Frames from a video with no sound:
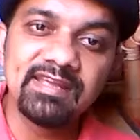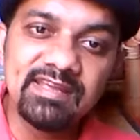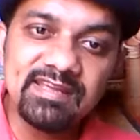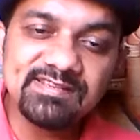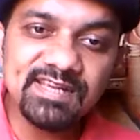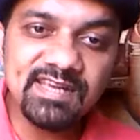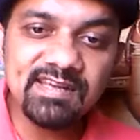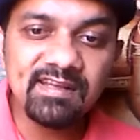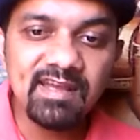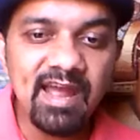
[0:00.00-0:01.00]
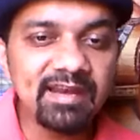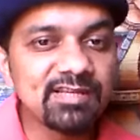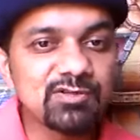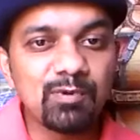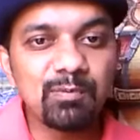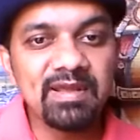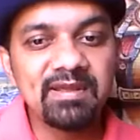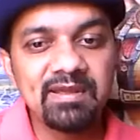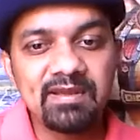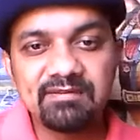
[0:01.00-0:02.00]
easy and this will be
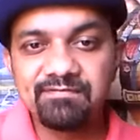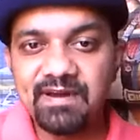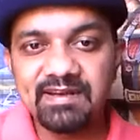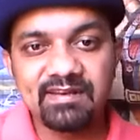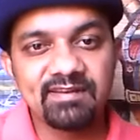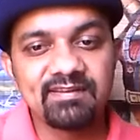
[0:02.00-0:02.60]
a fun